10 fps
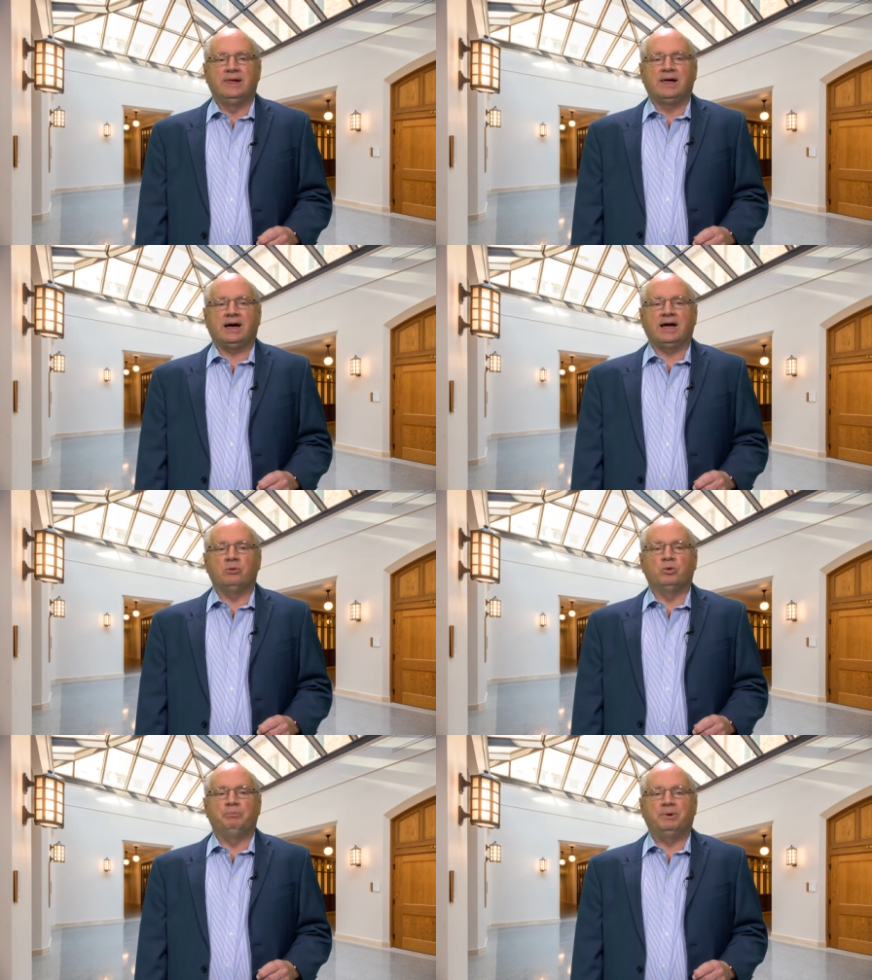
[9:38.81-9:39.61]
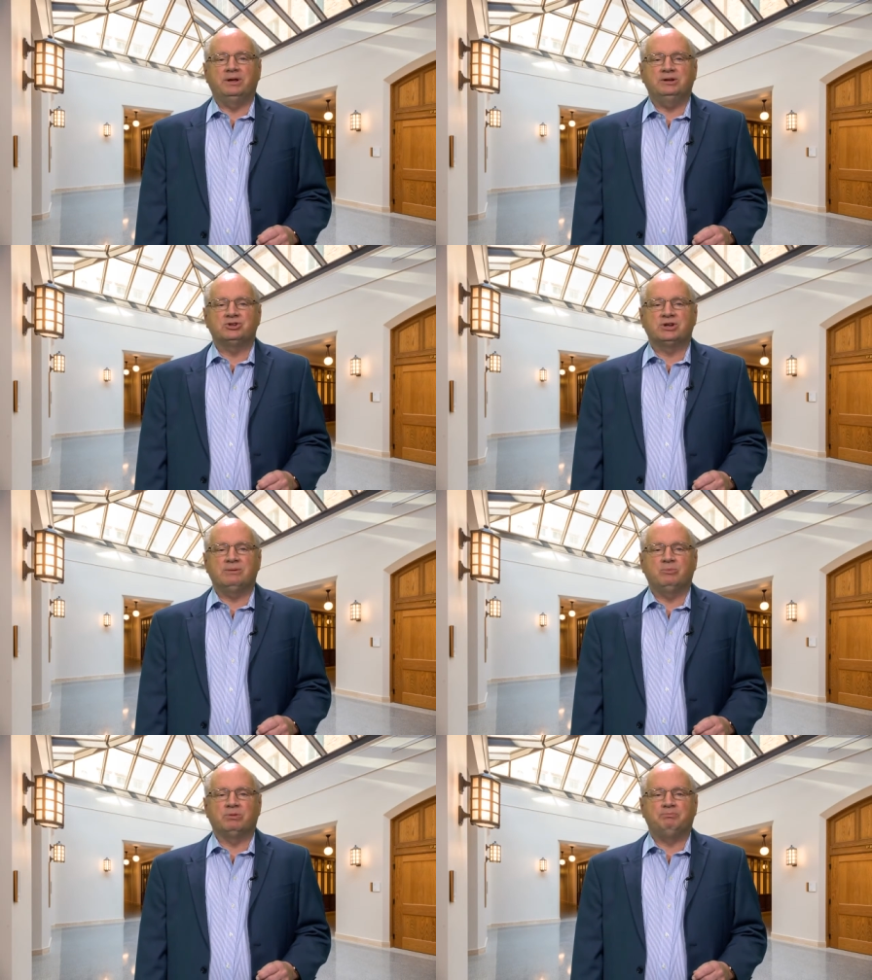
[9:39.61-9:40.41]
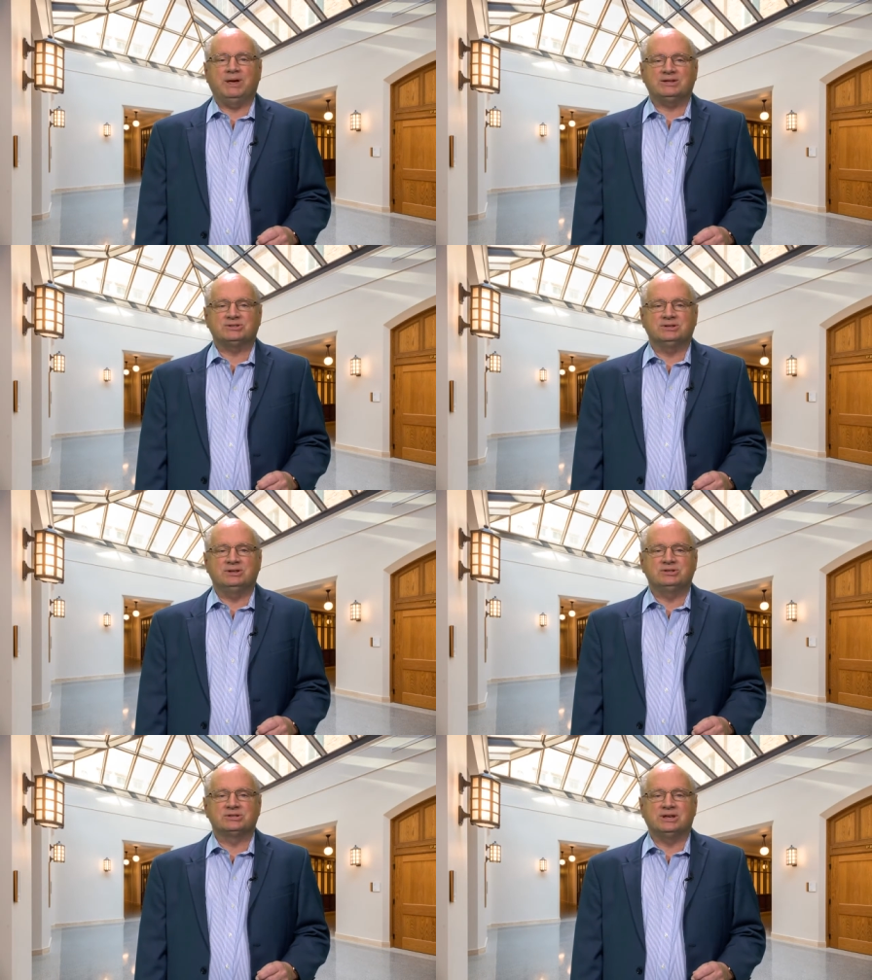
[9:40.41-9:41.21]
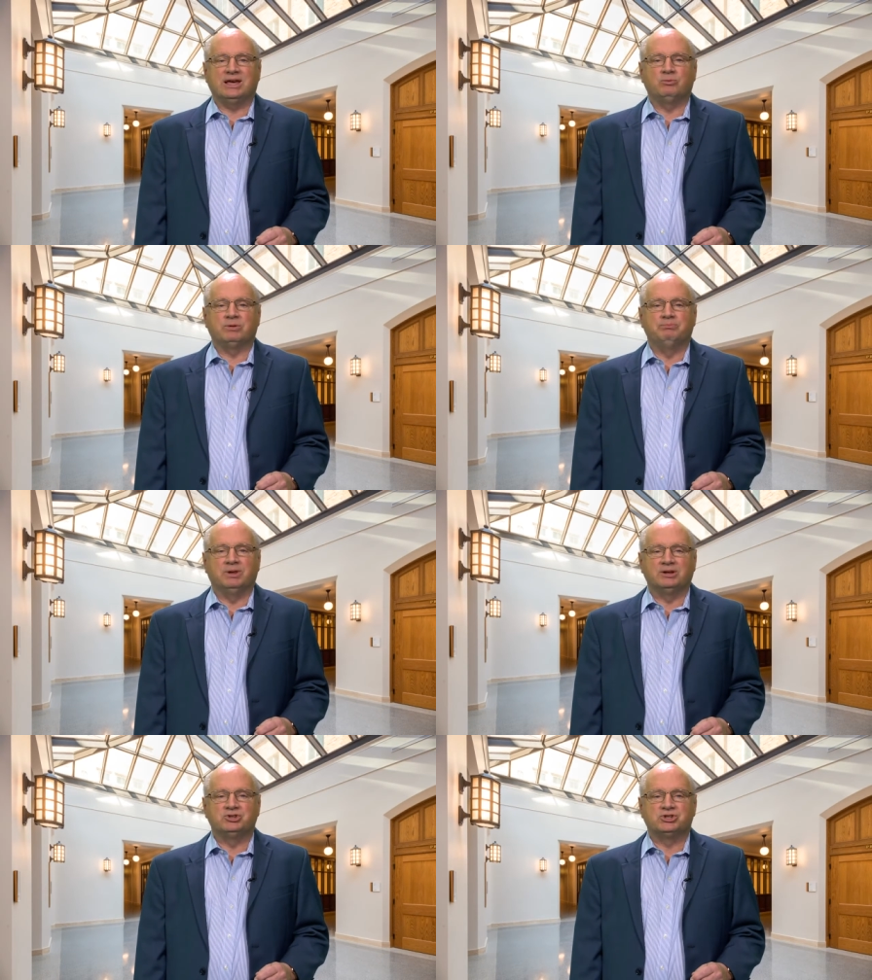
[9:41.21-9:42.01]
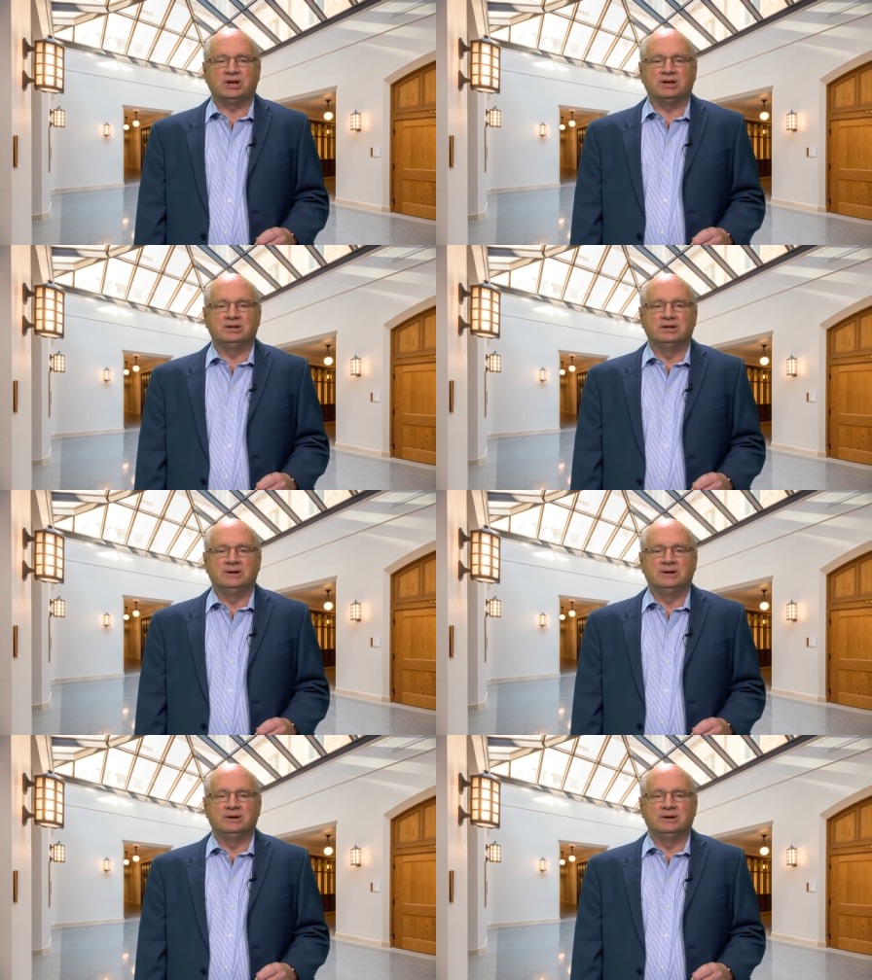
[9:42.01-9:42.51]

"I will punish him with pestilence and with bloodshed.